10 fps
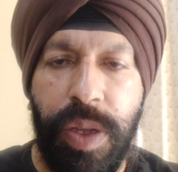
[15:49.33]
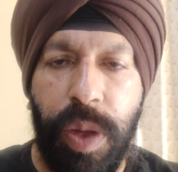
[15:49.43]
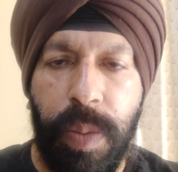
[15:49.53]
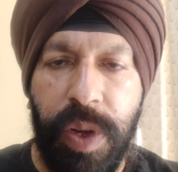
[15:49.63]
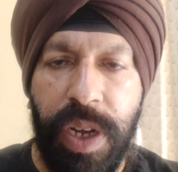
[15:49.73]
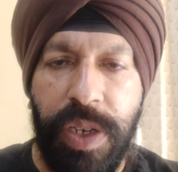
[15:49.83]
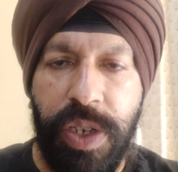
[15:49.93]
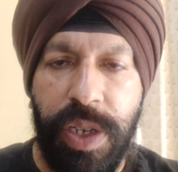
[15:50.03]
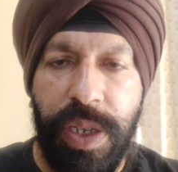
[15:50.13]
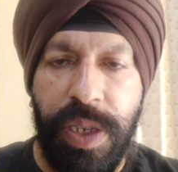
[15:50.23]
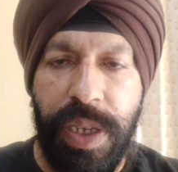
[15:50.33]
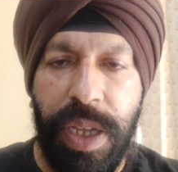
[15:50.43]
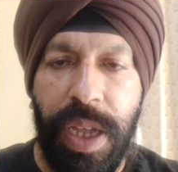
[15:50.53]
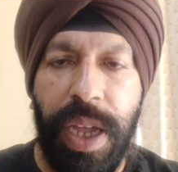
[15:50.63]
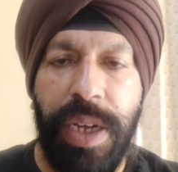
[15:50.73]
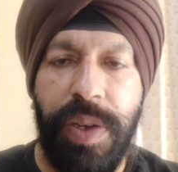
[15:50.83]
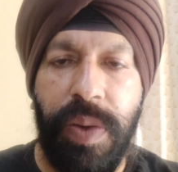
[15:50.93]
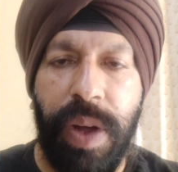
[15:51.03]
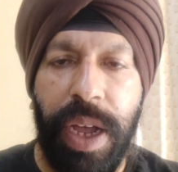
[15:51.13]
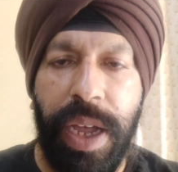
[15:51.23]
your potentials, and
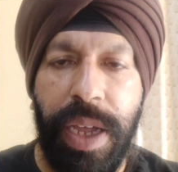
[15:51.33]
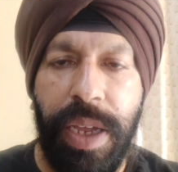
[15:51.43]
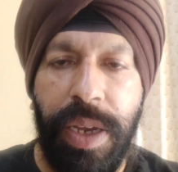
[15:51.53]
try